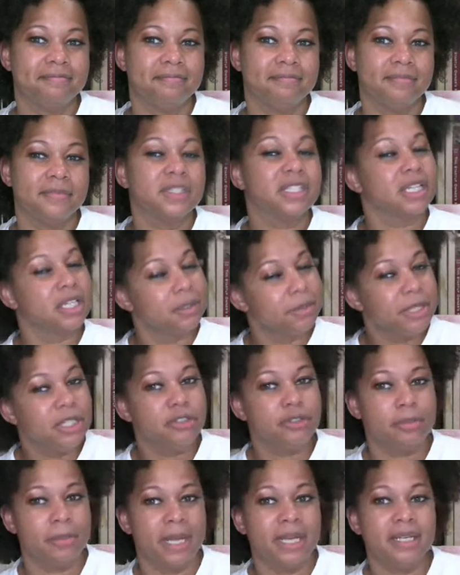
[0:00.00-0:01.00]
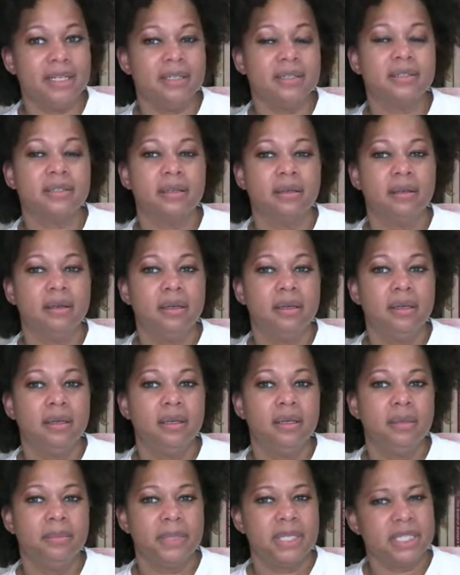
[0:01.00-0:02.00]
It's going to be tremendous
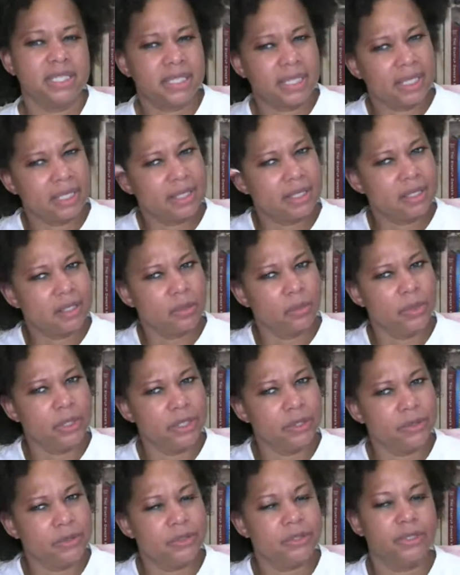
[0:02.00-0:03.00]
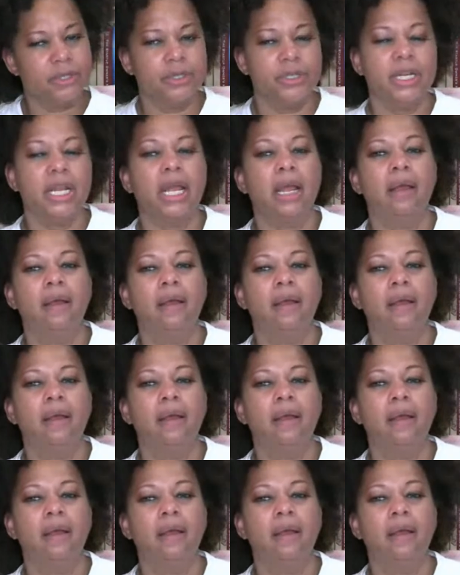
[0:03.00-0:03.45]
because it gets the wheels turning